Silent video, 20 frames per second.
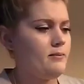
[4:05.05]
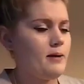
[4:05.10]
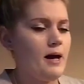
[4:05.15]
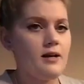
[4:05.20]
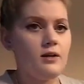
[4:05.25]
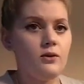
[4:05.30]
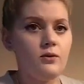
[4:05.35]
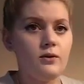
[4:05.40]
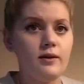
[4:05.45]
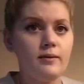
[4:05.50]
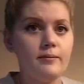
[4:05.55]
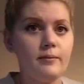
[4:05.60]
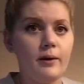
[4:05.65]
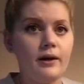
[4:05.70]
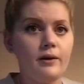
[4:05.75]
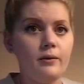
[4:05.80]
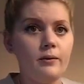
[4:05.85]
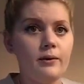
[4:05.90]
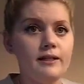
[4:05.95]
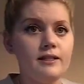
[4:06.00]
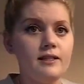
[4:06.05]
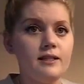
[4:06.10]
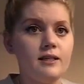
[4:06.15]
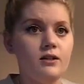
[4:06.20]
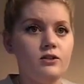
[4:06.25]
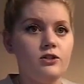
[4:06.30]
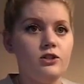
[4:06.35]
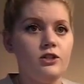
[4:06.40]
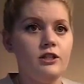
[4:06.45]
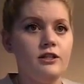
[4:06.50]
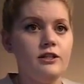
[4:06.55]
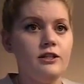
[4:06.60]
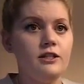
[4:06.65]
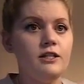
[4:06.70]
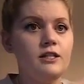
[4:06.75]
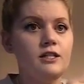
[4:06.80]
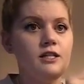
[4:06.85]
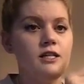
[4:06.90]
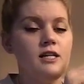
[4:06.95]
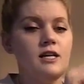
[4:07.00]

the back, you can mark what skill she learned.